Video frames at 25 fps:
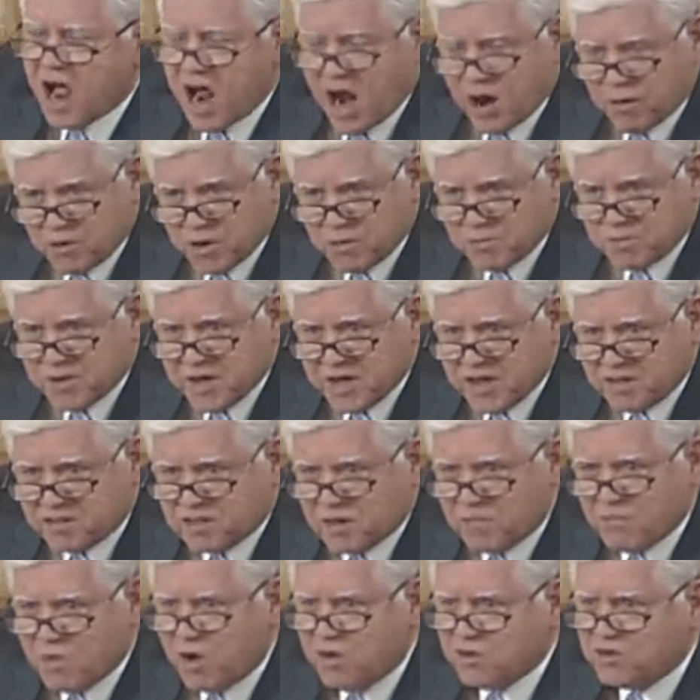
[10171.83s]
I
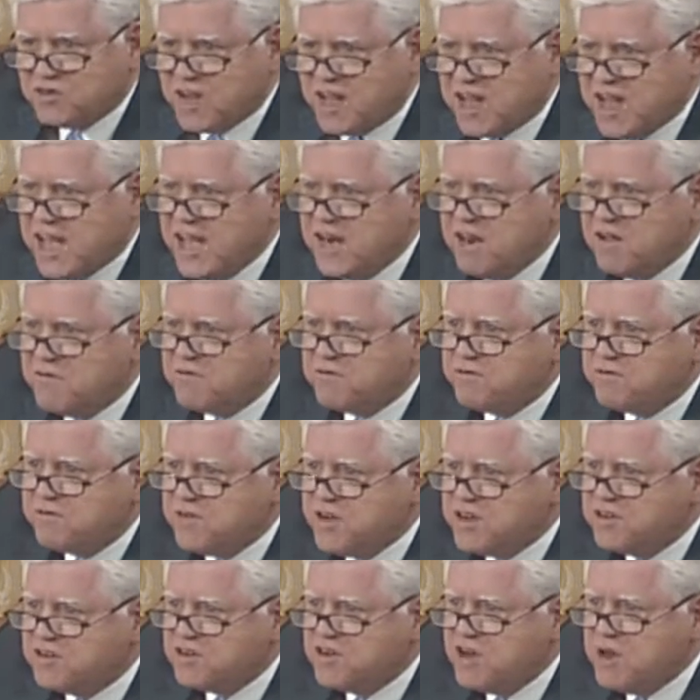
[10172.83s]
repeat, the most
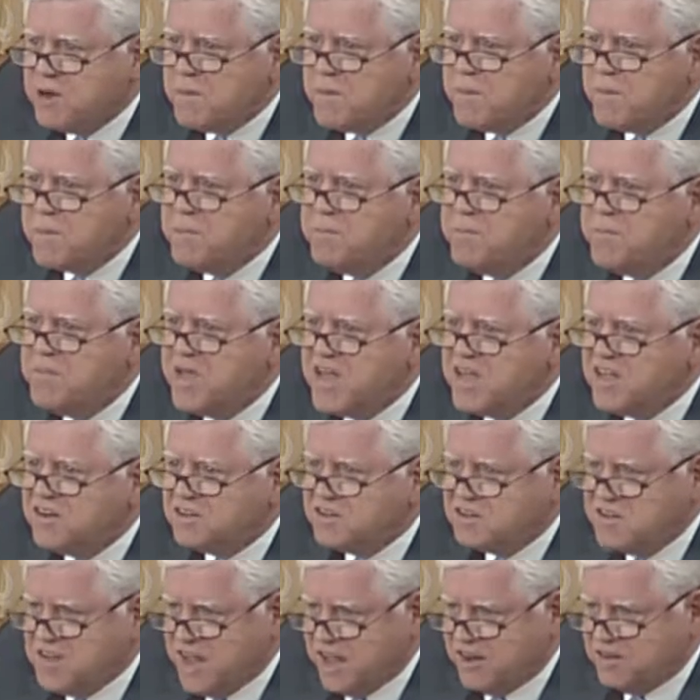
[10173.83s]
inefficient
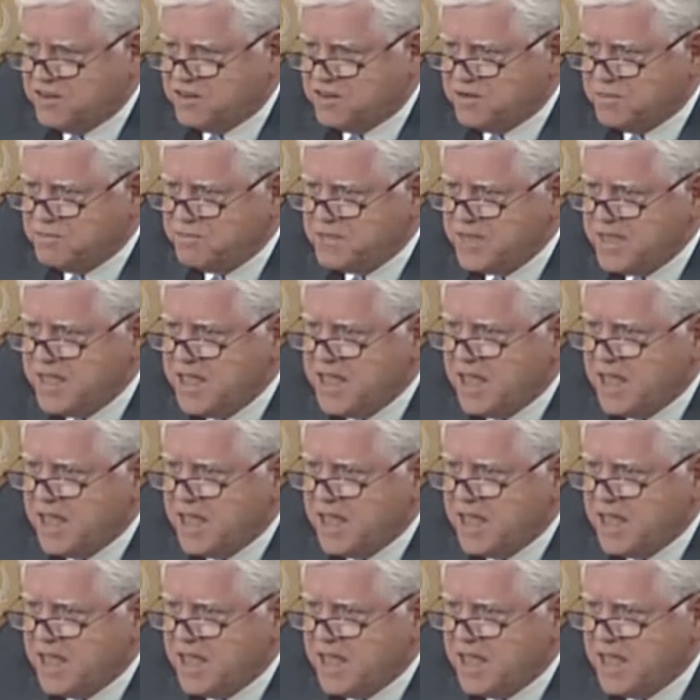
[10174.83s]
business.